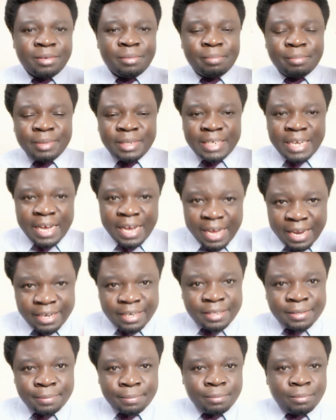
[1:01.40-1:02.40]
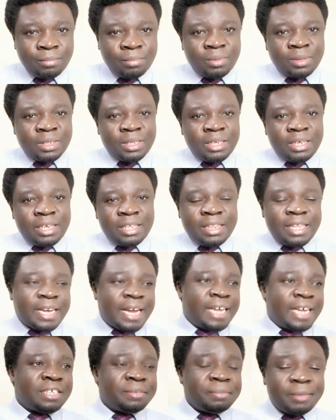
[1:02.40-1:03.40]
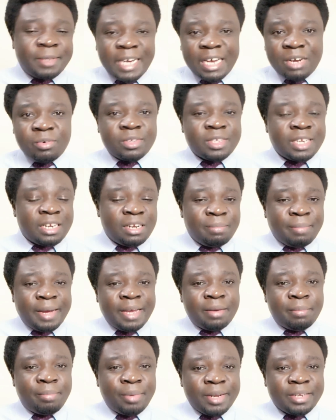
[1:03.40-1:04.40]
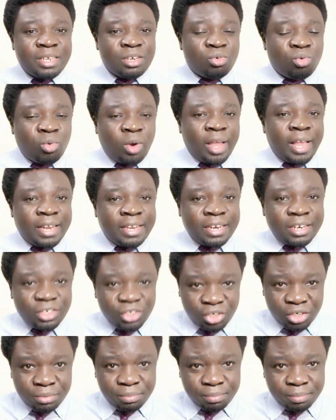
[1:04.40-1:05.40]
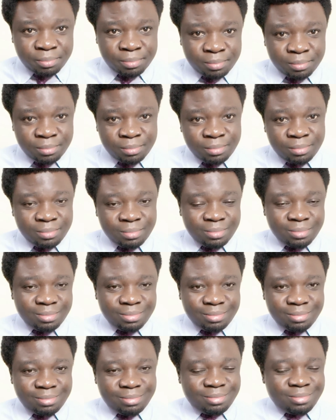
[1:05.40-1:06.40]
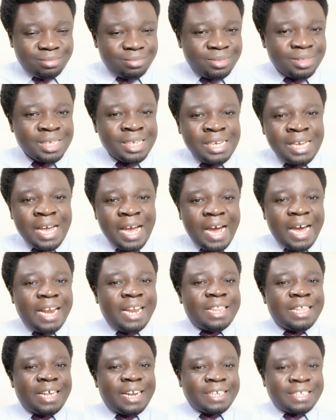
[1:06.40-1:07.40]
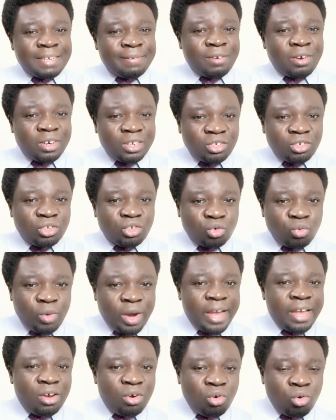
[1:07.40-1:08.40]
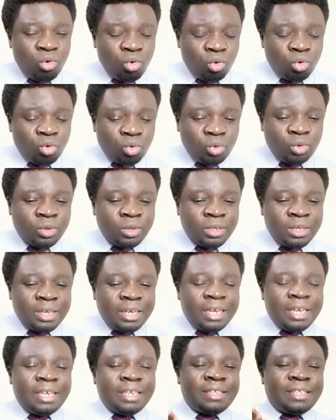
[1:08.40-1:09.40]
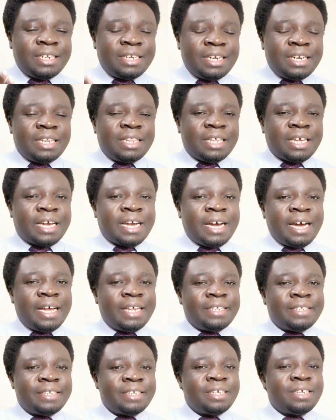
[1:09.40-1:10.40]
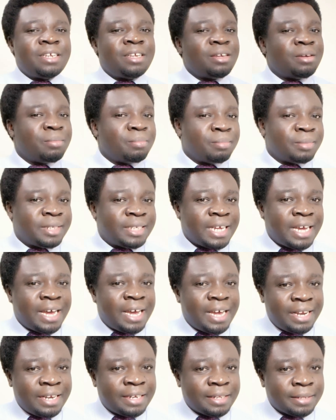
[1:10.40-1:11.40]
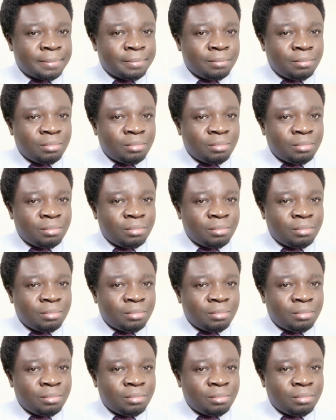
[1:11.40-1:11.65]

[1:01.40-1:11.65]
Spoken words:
Mtaani. The Kazi Mtaani was started by President Uhuru Kenyatta regime. And there are several reasons why Uhuru started the Kazi Mtaani.